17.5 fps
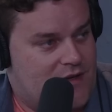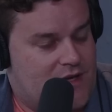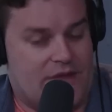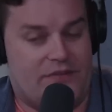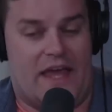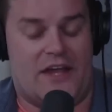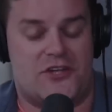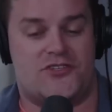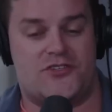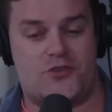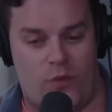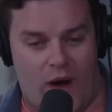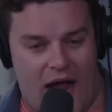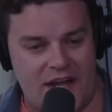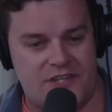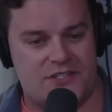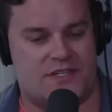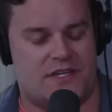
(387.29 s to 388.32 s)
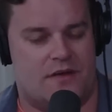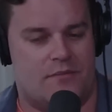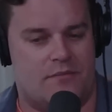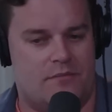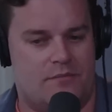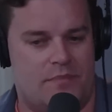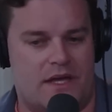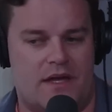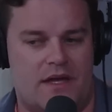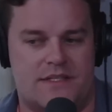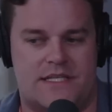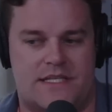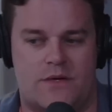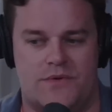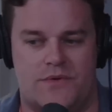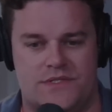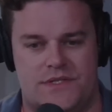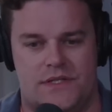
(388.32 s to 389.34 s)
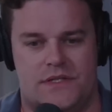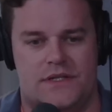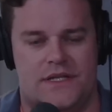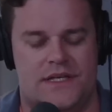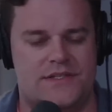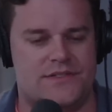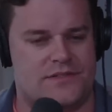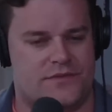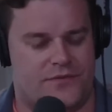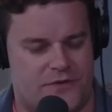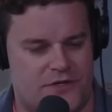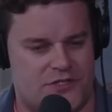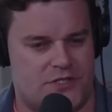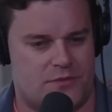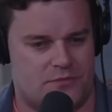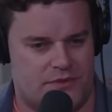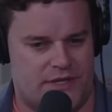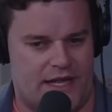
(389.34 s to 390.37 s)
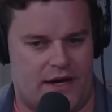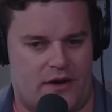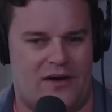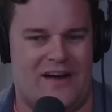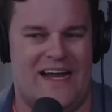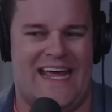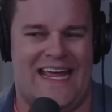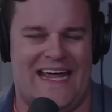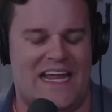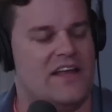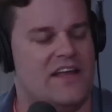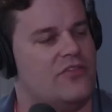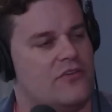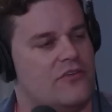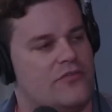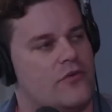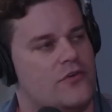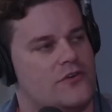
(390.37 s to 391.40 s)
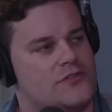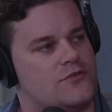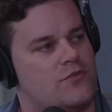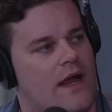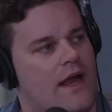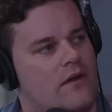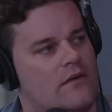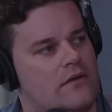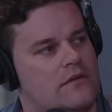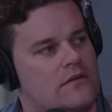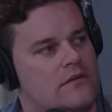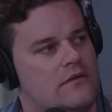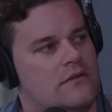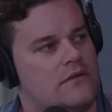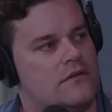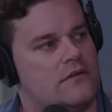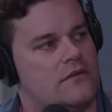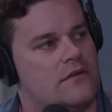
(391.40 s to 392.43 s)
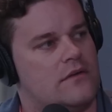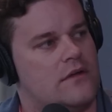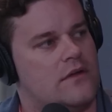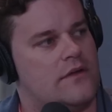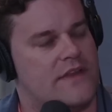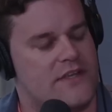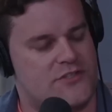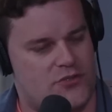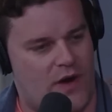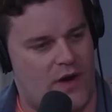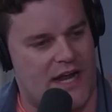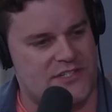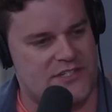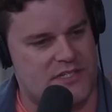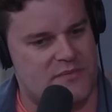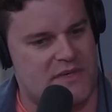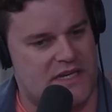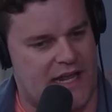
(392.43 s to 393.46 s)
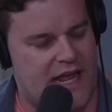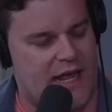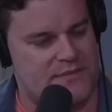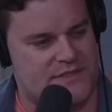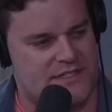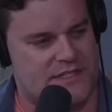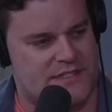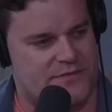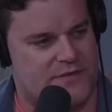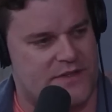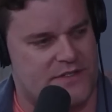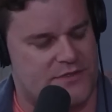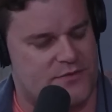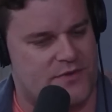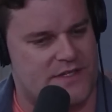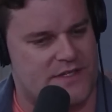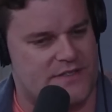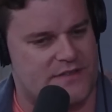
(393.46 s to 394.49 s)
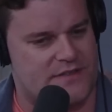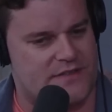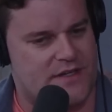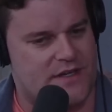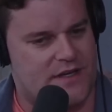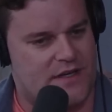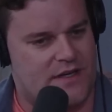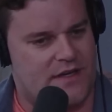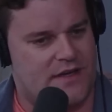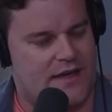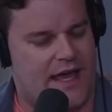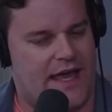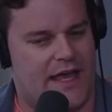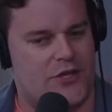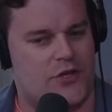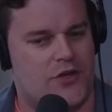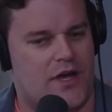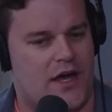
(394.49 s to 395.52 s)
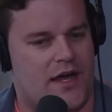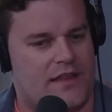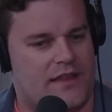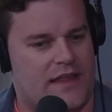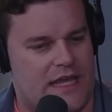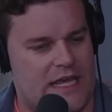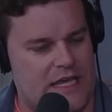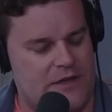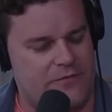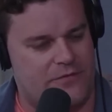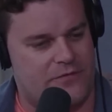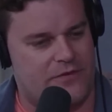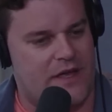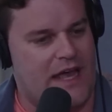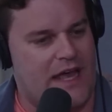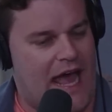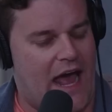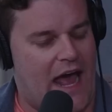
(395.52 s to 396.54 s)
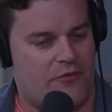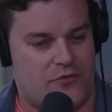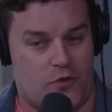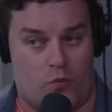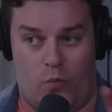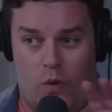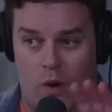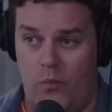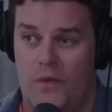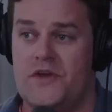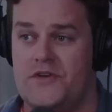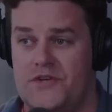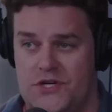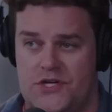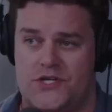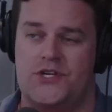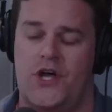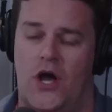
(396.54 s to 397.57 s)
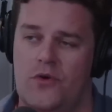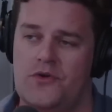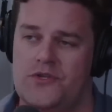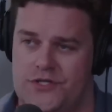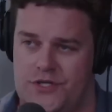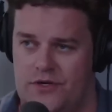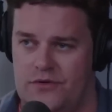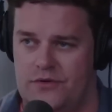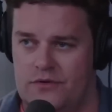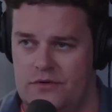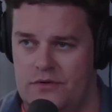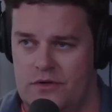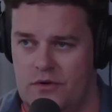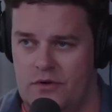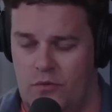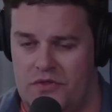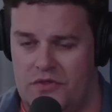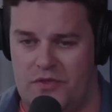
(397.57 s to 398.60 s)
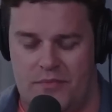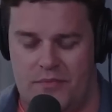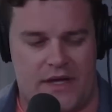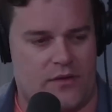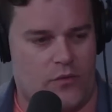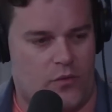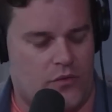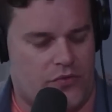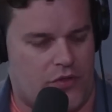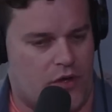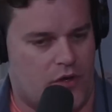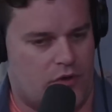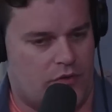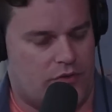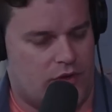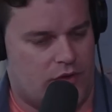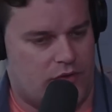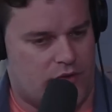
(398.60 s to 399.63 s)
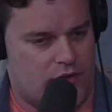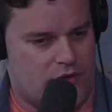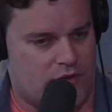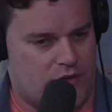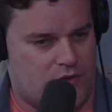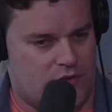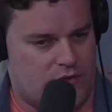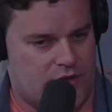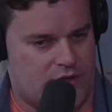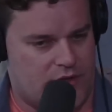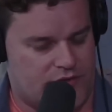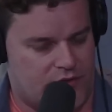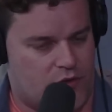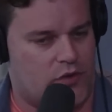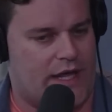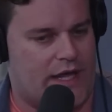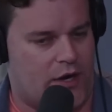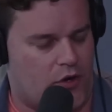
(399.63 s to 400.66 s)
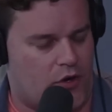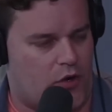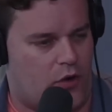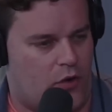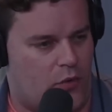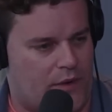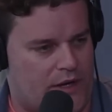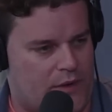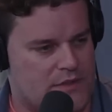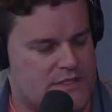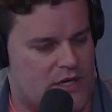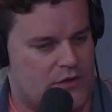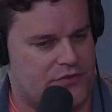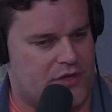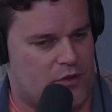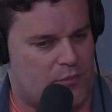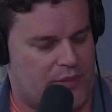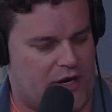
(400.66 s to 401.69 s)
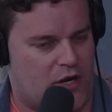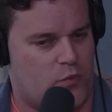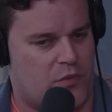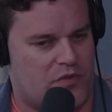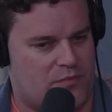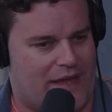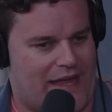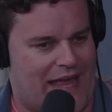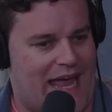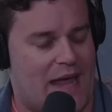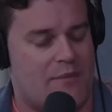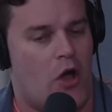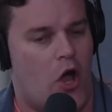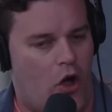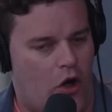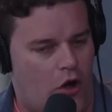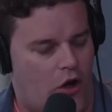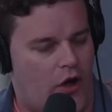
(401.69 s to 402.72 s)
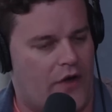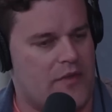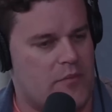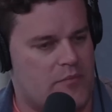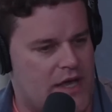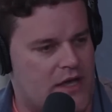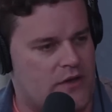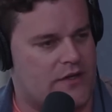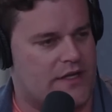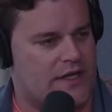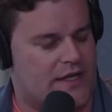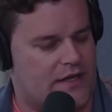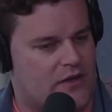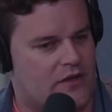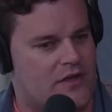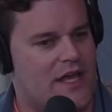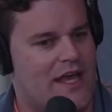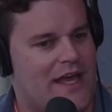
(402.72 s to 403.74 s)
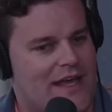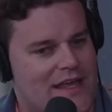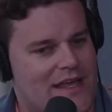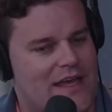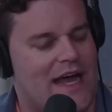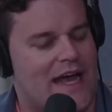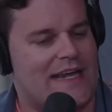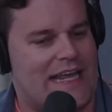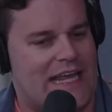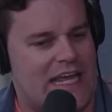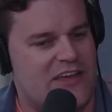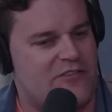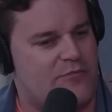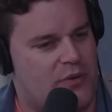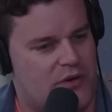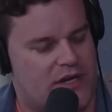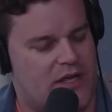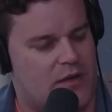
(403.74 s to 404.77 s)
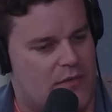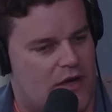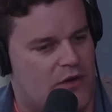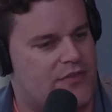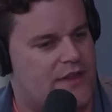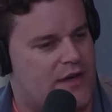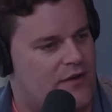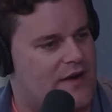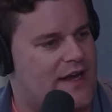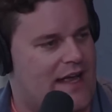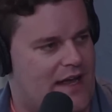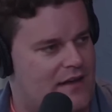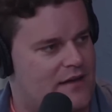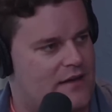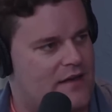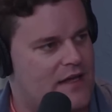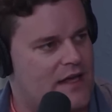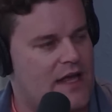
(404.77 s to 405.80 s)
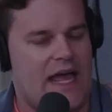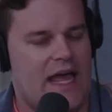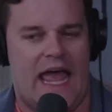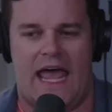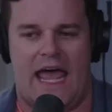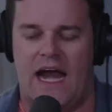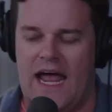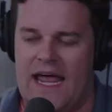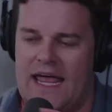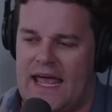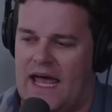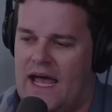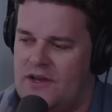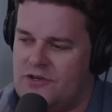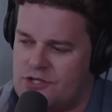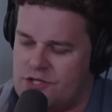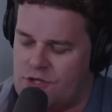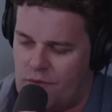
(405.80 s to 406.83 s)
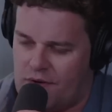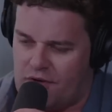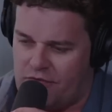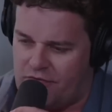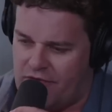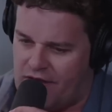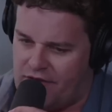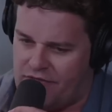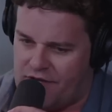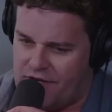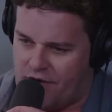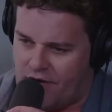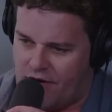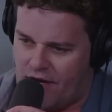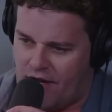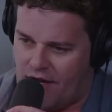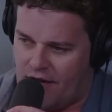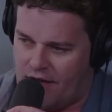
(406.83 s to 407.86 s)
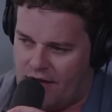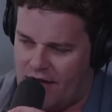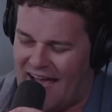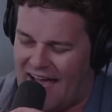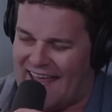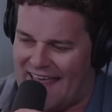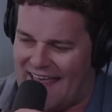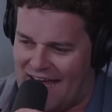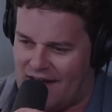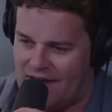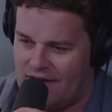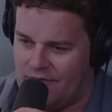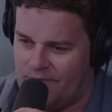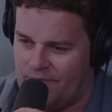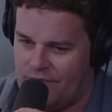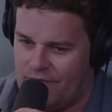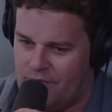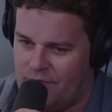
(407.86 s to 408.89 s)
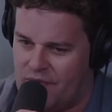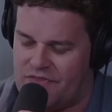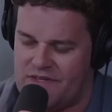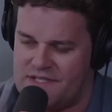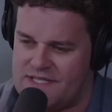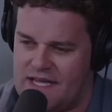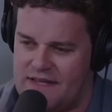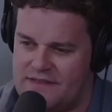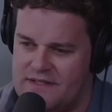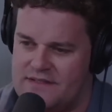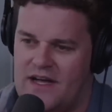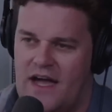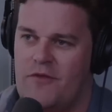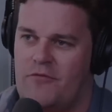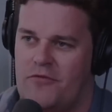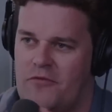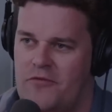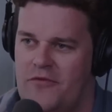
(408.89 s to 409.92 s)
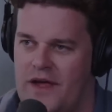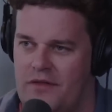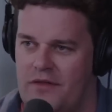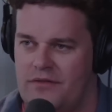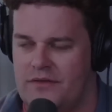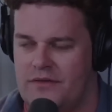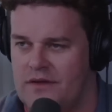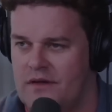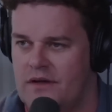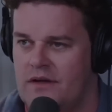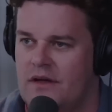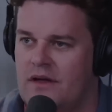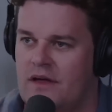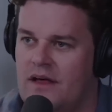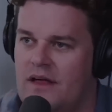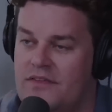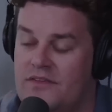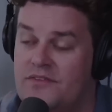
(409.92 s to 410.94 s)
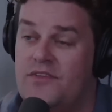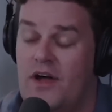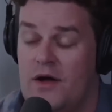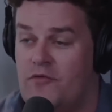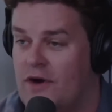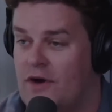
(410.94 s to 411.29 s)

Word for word: They scratched him because he was the least efficient player in the first round. They scratched him in game six for this reason. And you got Keefe after what we just showed you with the the the the, the declare goal when he was out there paired with McCabe on the penalty kill. You got Keefe putting him out there again. And I get showing faith in your guy. I get it. But this ain't the time for faith. This is time